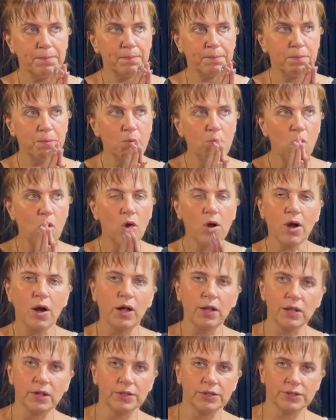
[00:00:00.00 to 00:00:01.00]
more
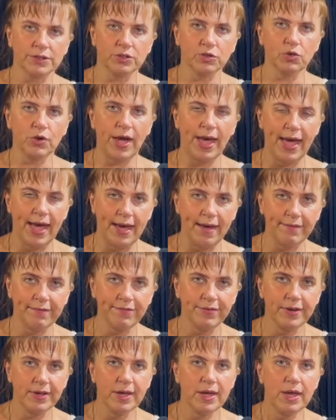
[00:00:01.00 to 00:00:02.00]
colors you
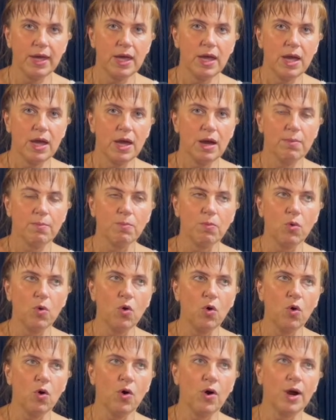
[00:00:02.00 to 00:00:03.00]
have,
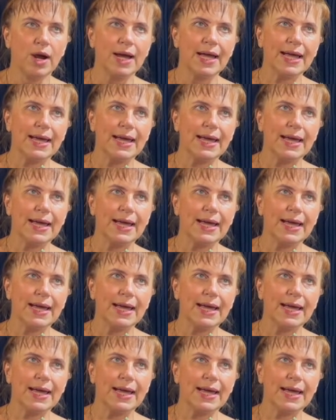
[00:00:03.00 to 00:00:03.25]
more